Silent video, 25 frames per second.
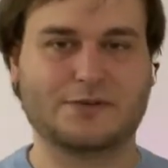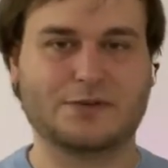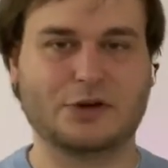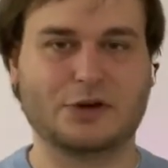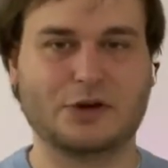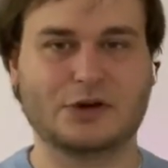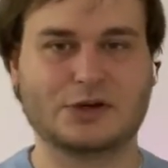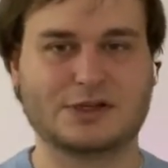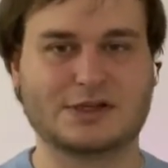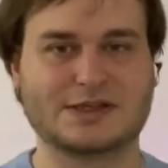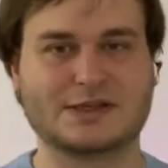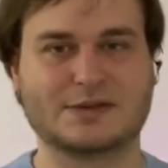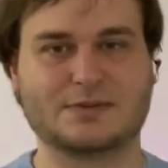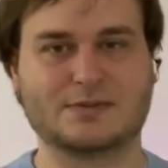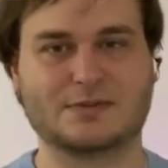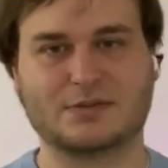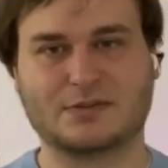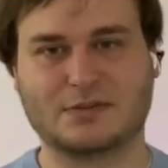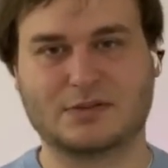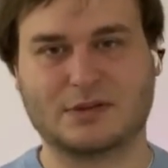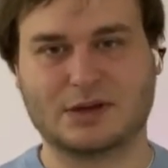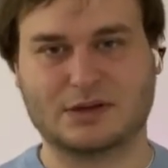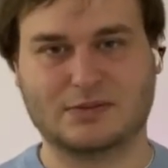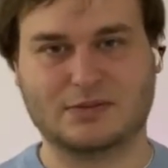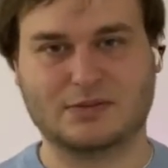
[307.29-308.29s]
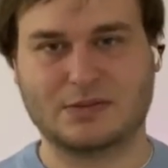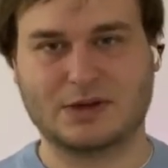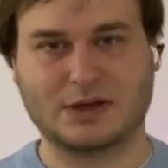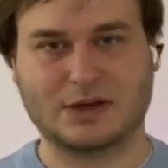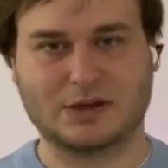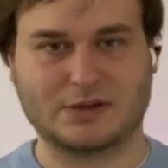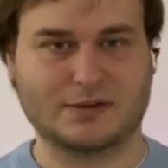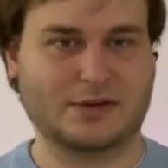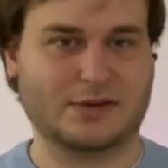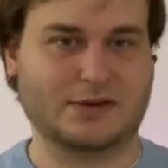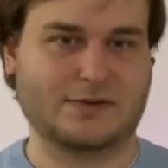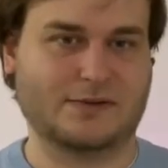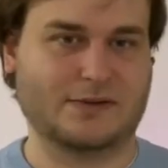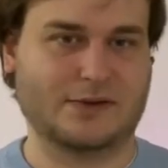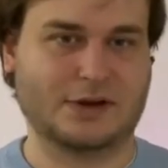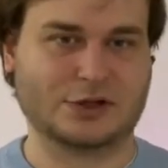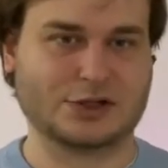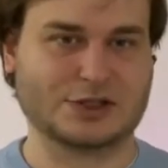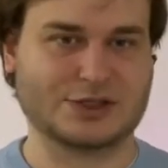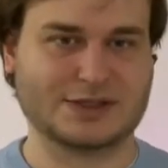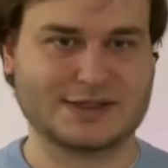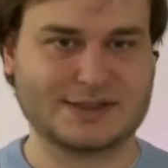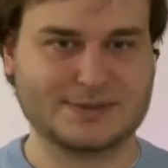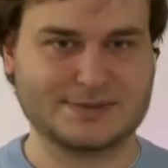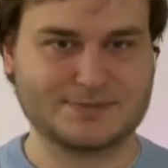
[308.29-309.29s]
knows the
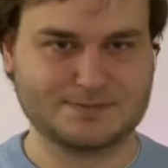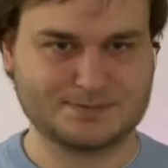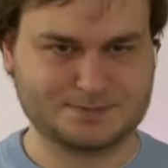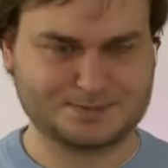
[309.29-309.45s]
functions.